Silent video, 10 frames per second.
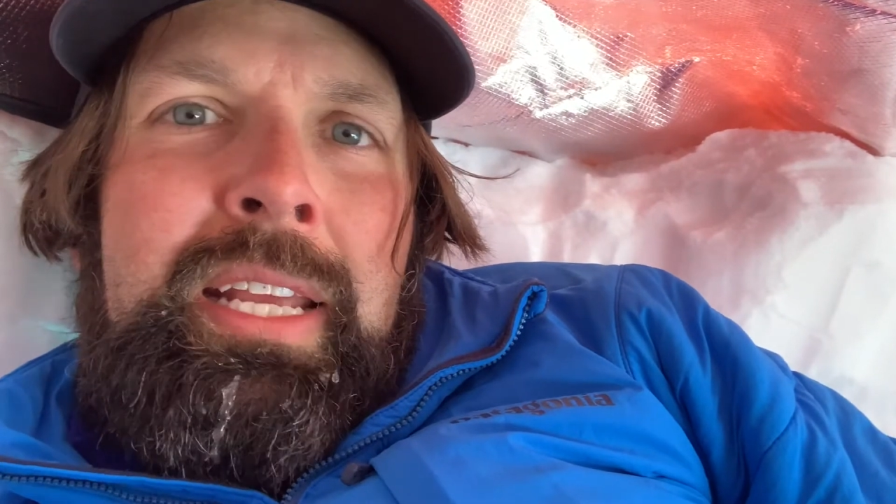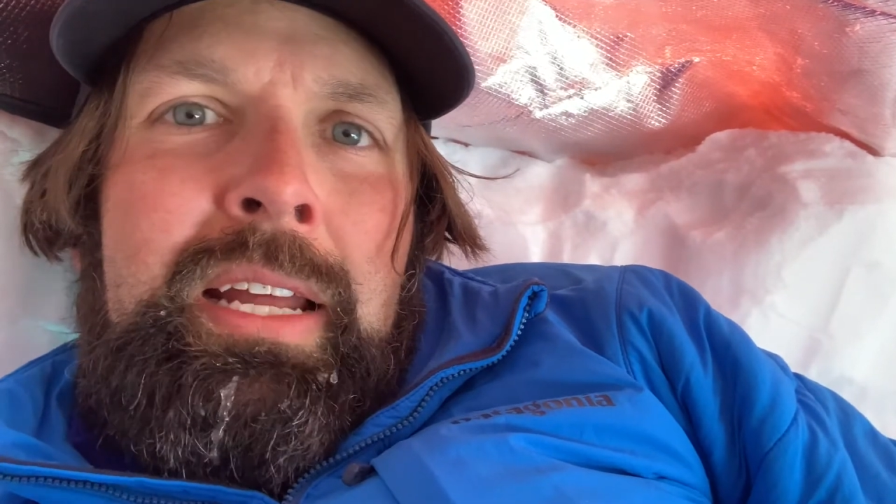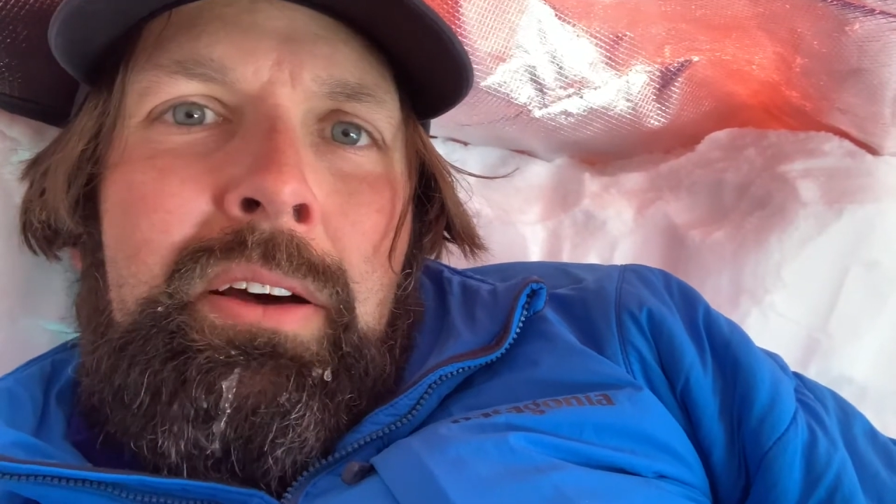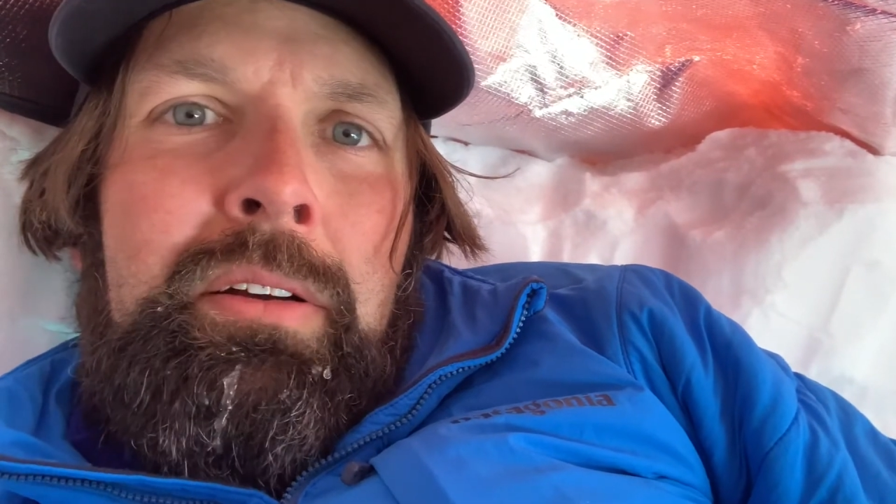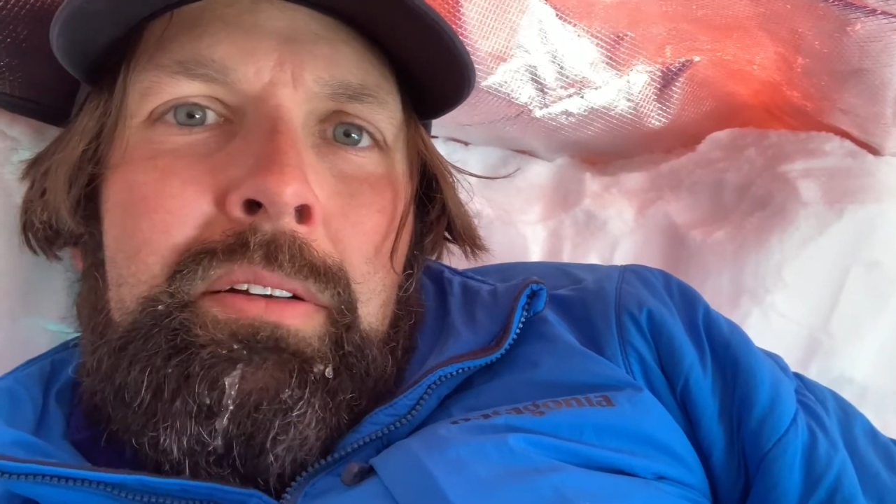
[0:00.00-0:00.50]

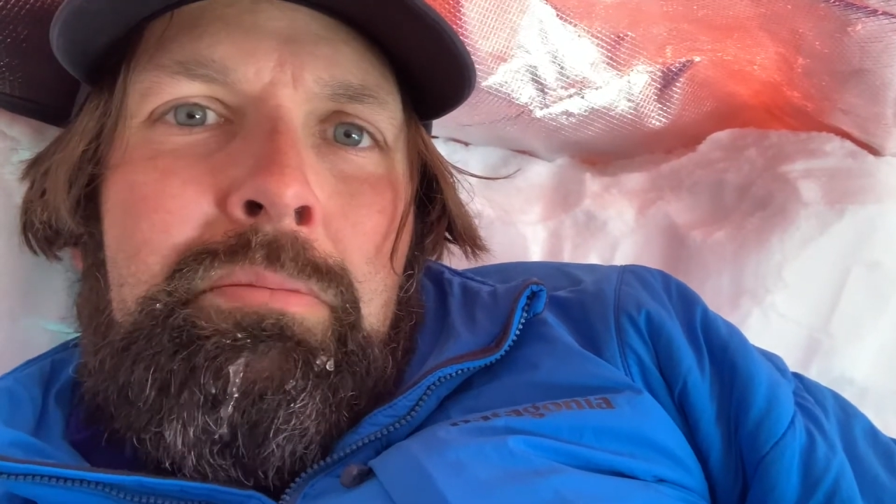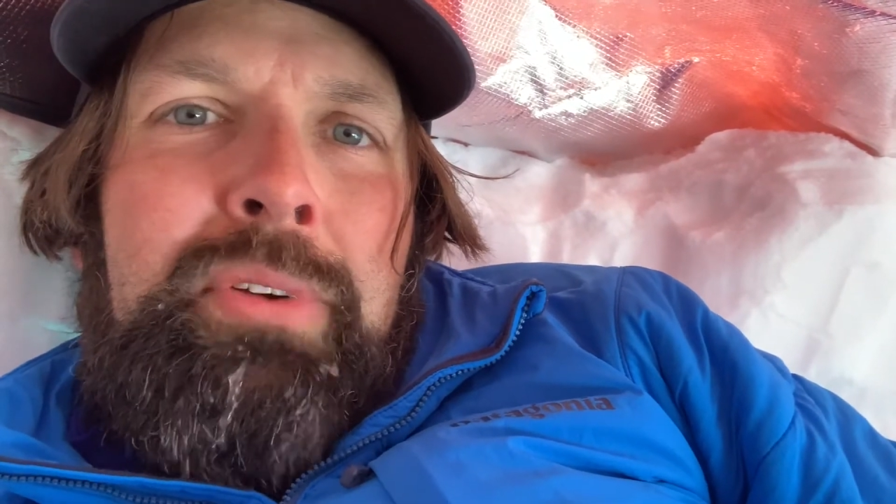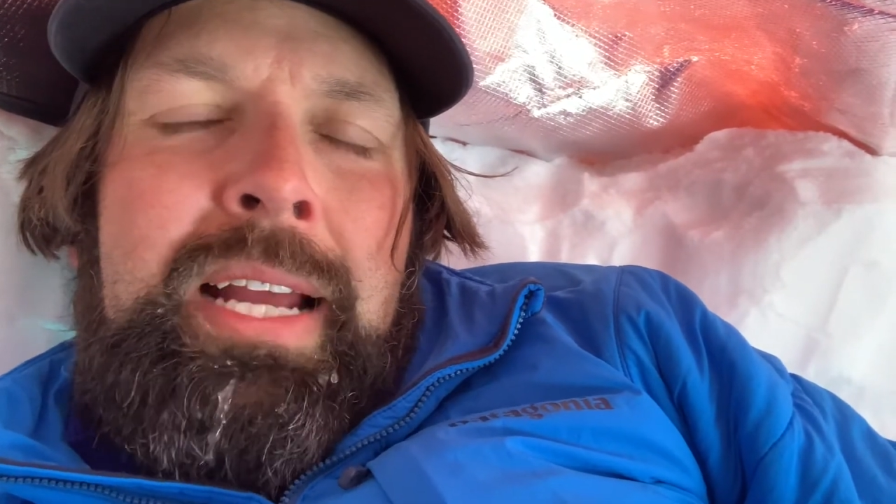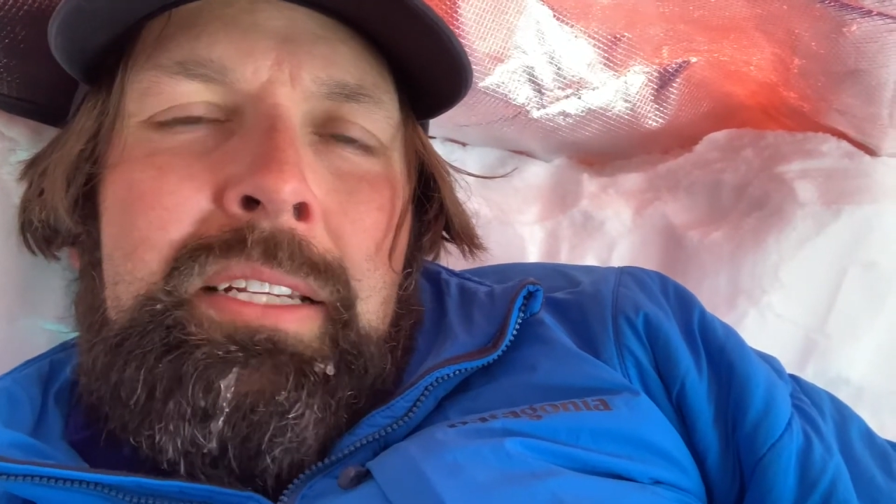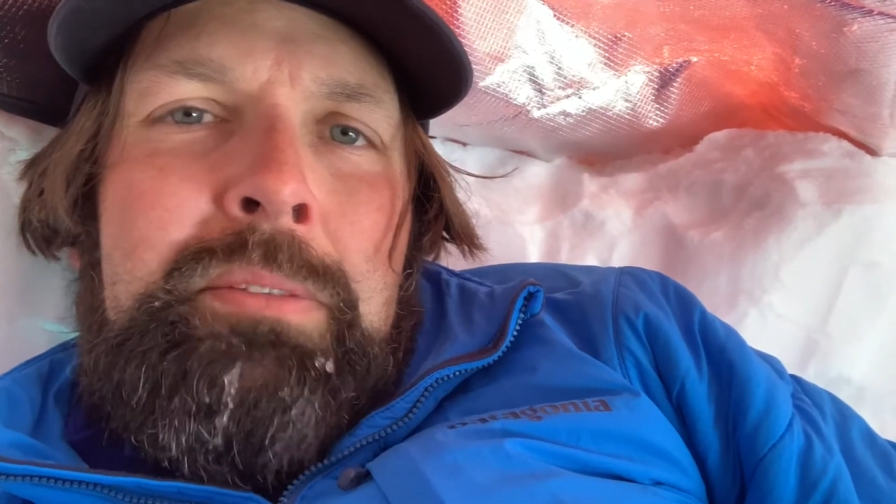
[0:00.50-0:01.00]
out,
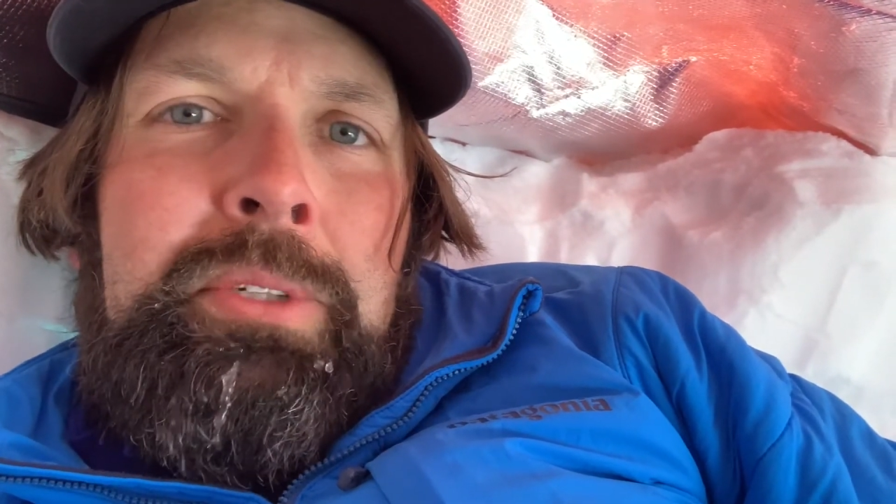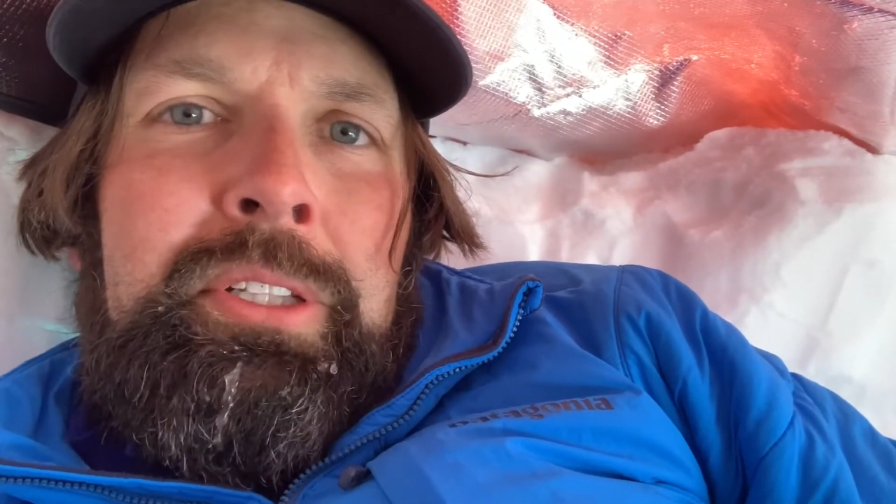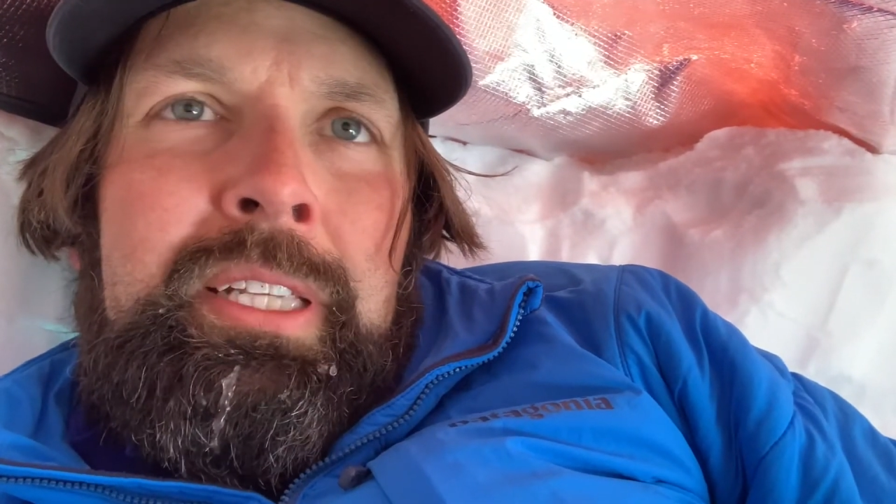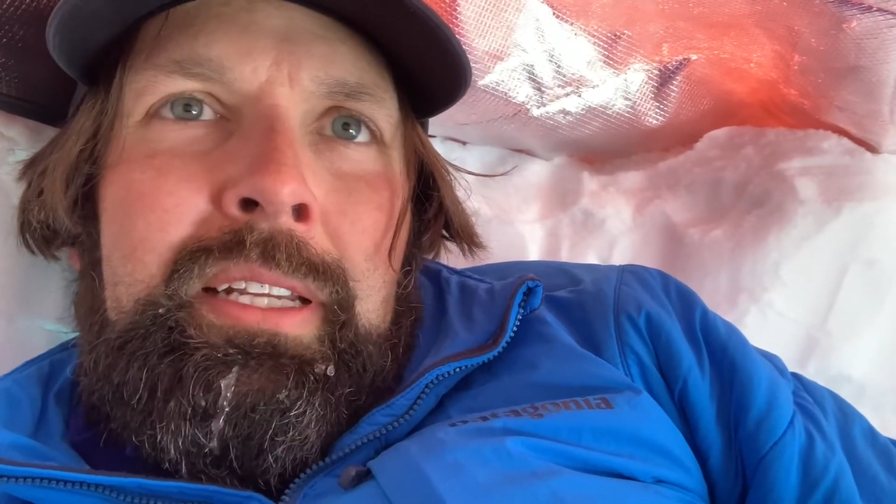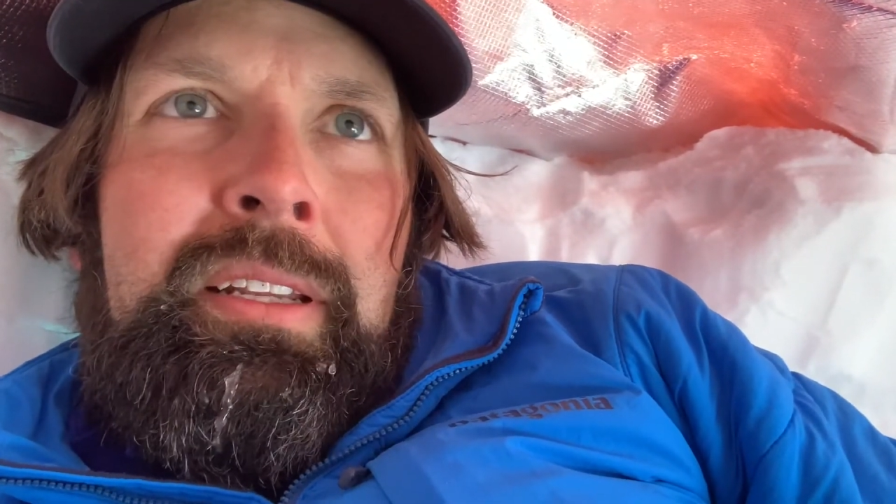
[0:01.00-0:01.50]
practice
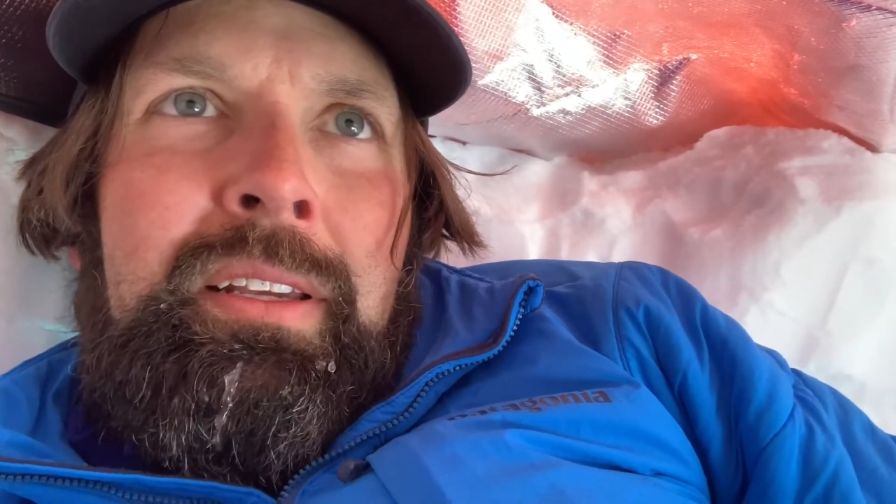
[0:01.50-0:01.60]
building it.